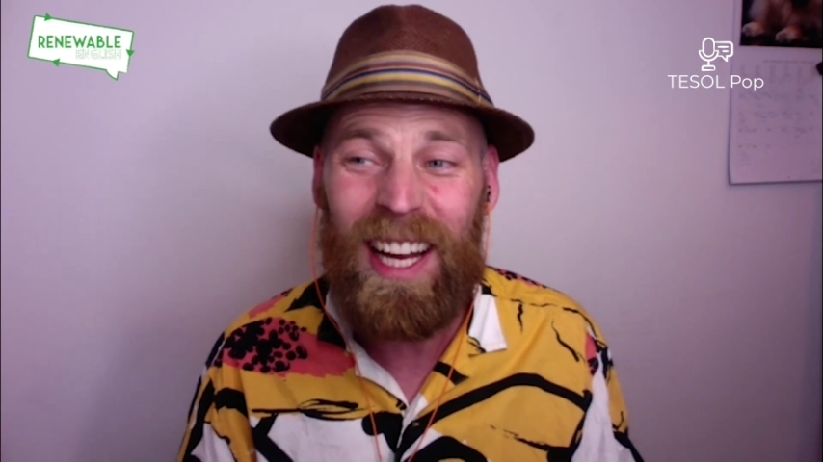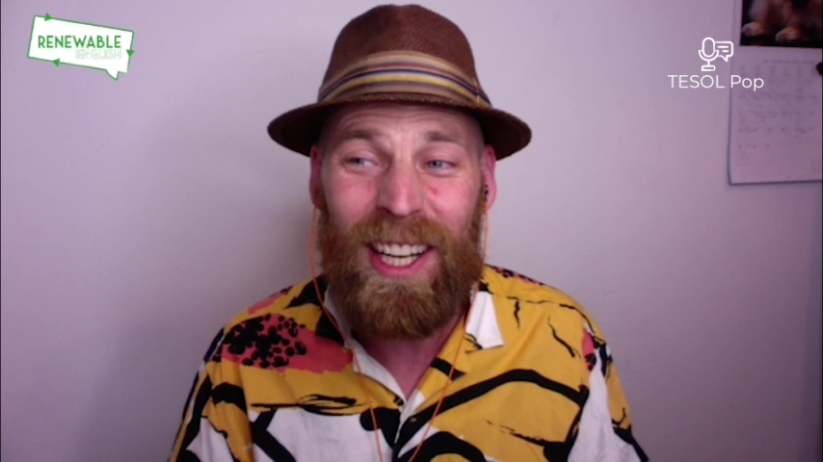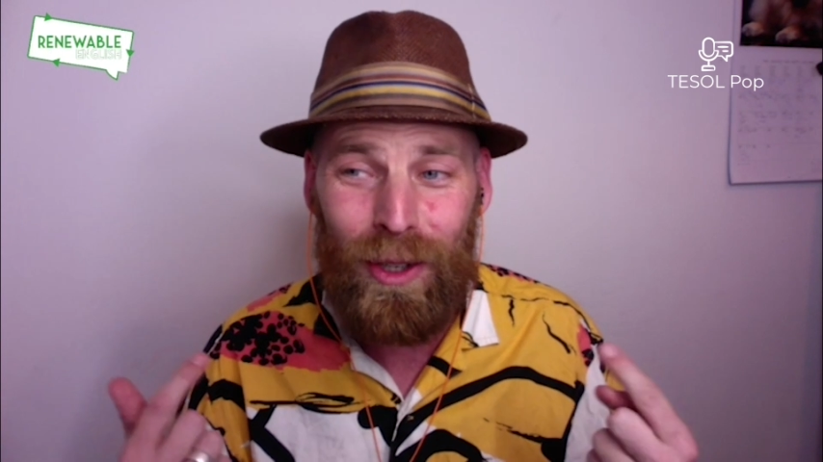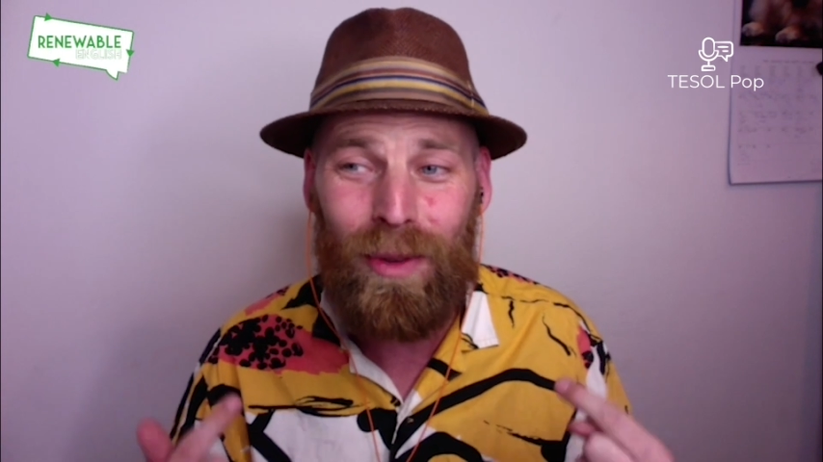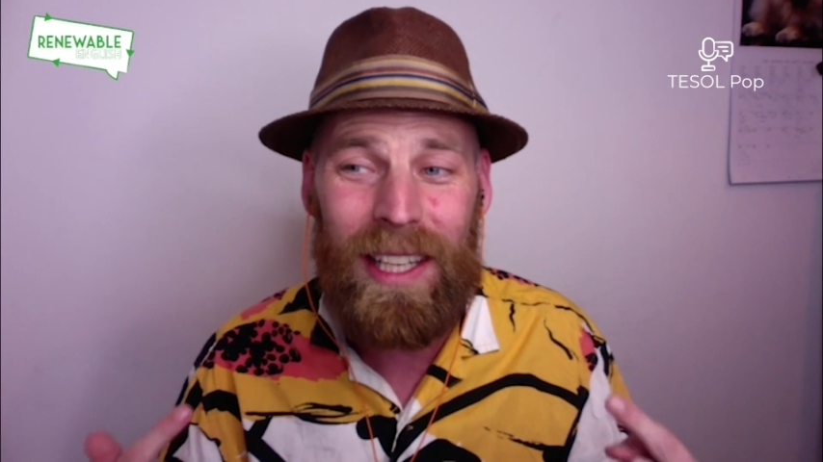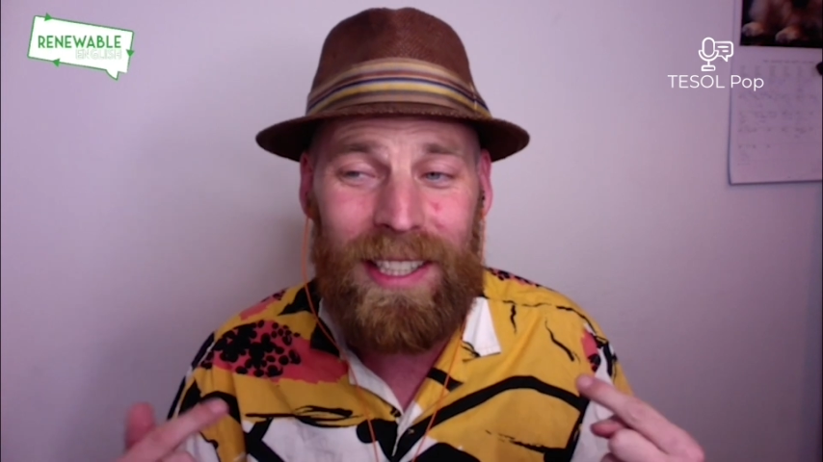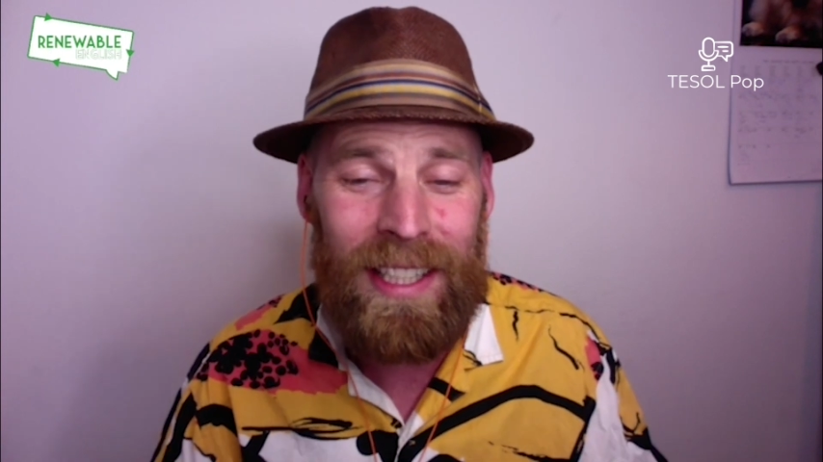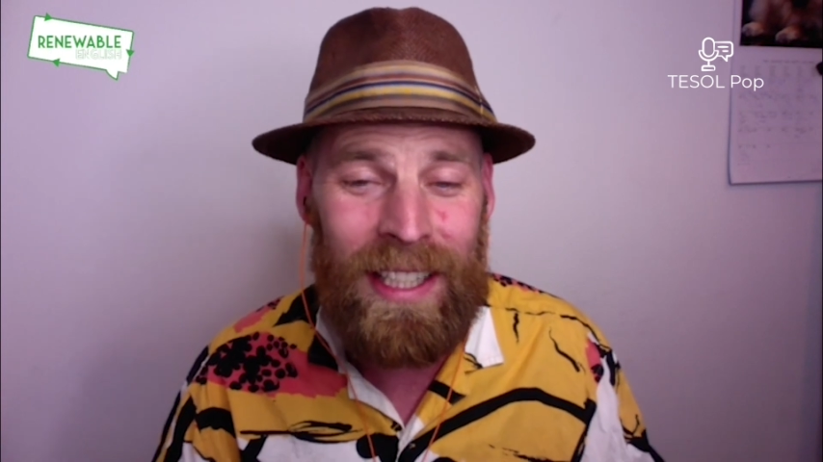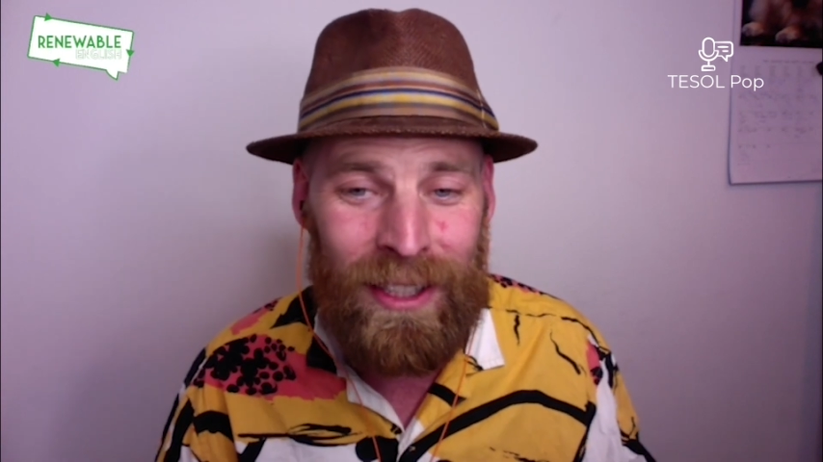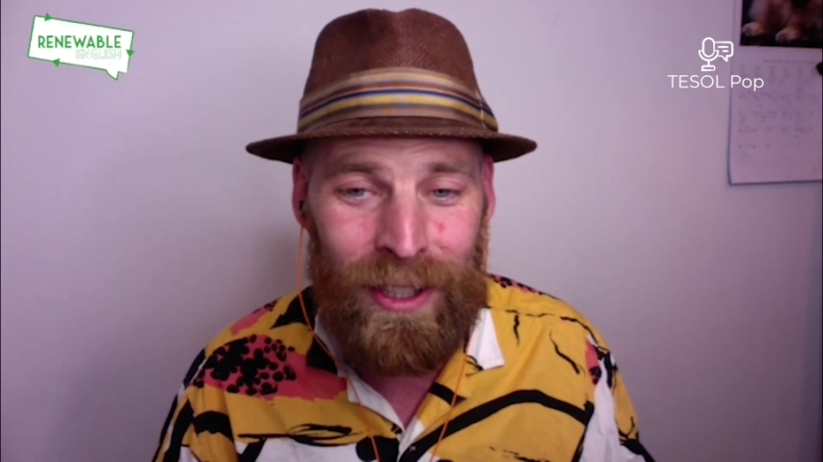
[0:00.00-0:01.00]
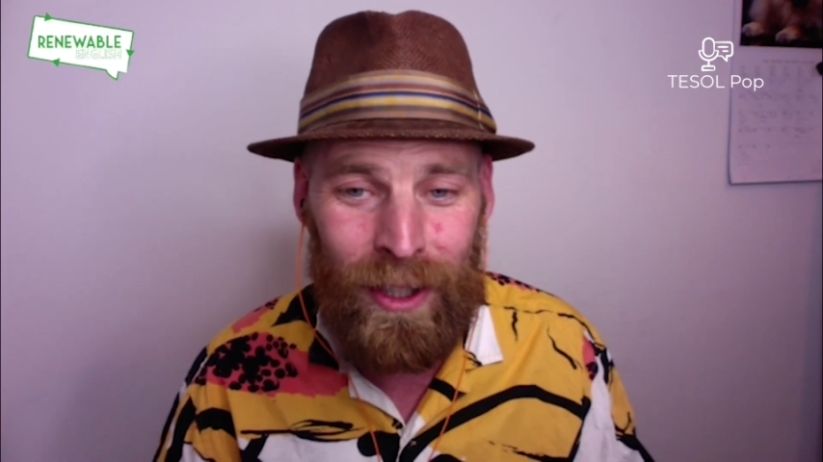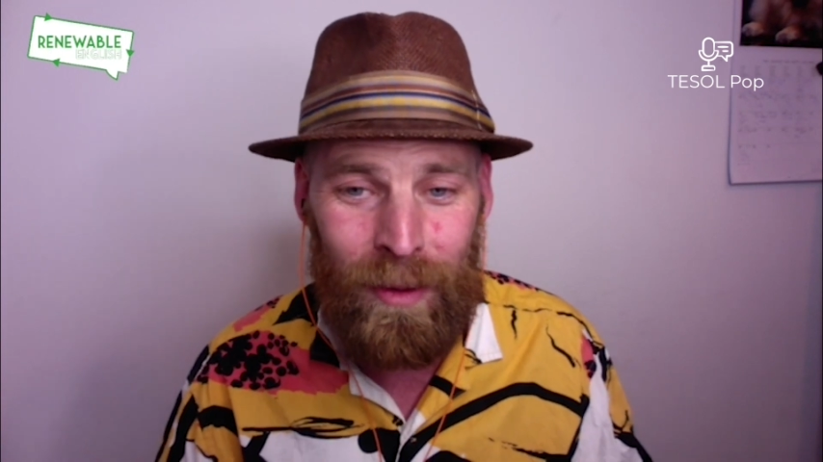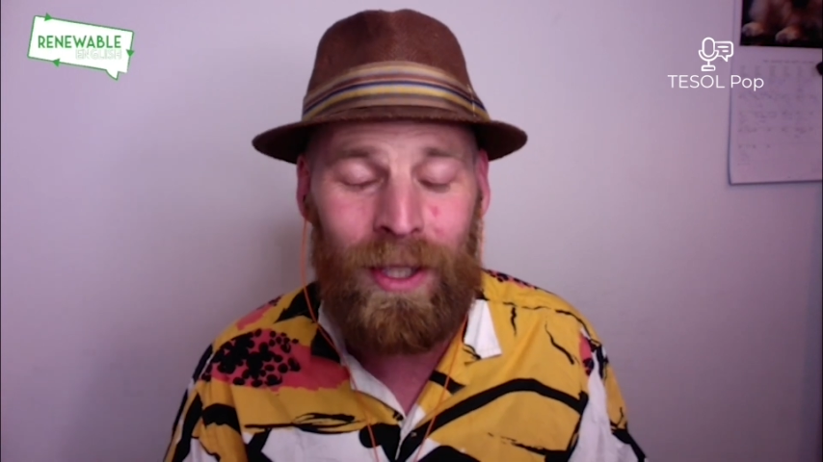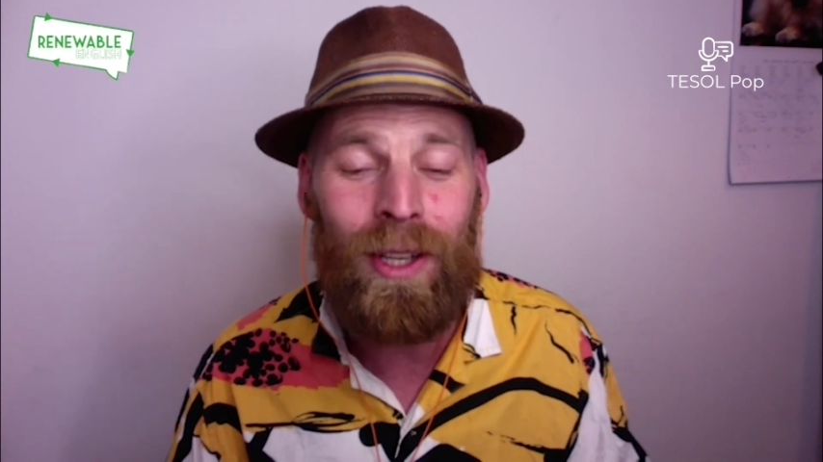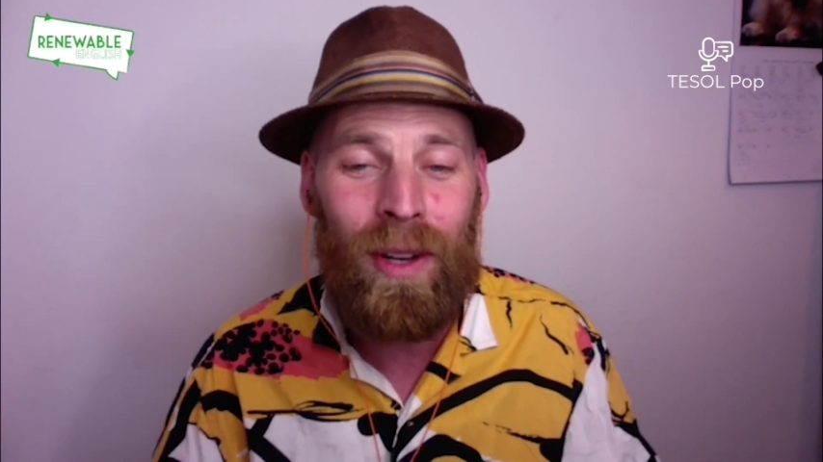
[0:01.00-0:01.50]
and you listening to them
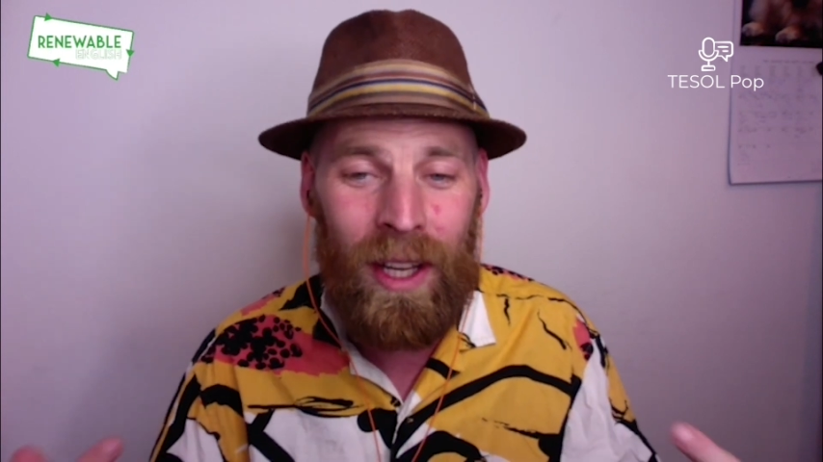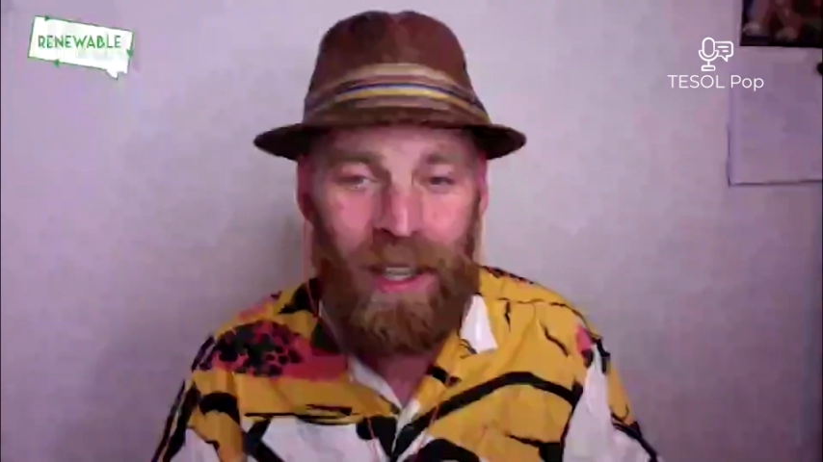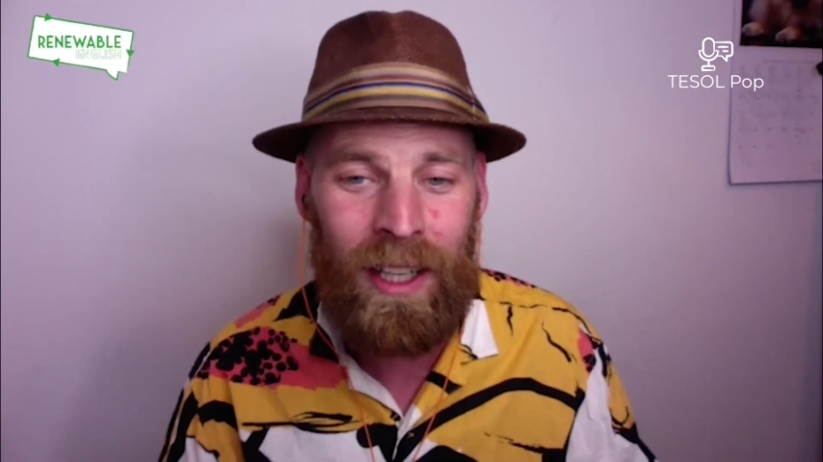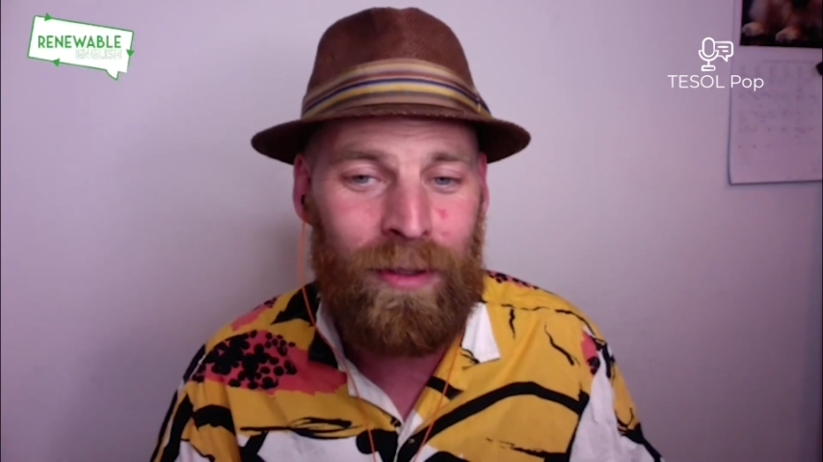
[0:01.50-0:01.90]
and you learning